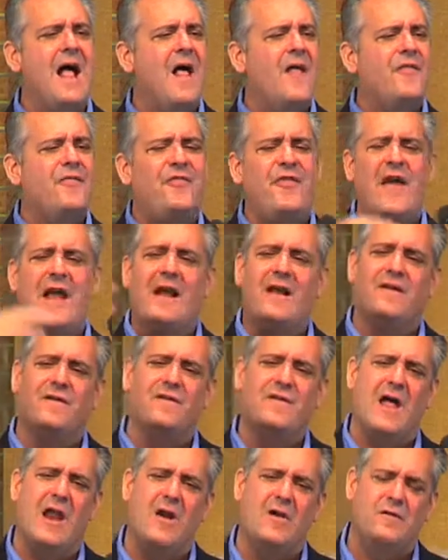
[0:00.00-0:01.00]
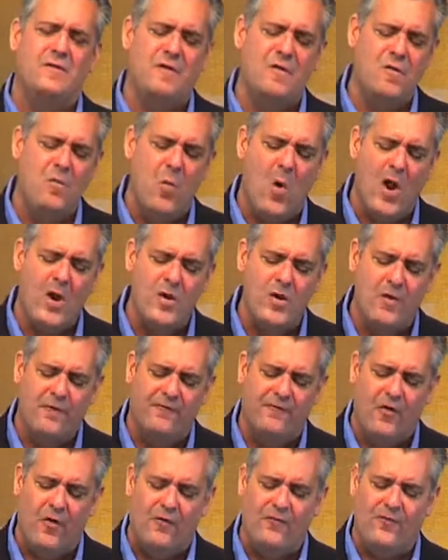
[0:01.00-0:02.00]
things that are too
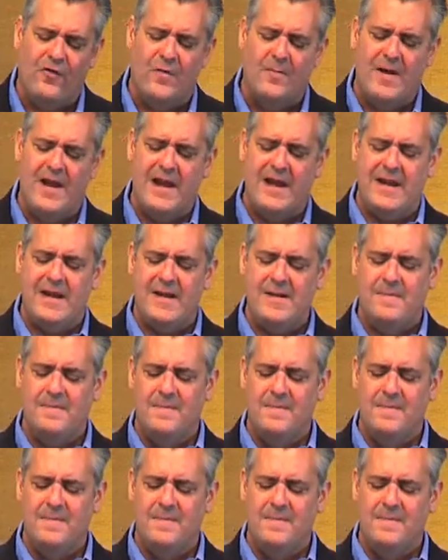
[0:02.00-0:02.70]
wonderful for me.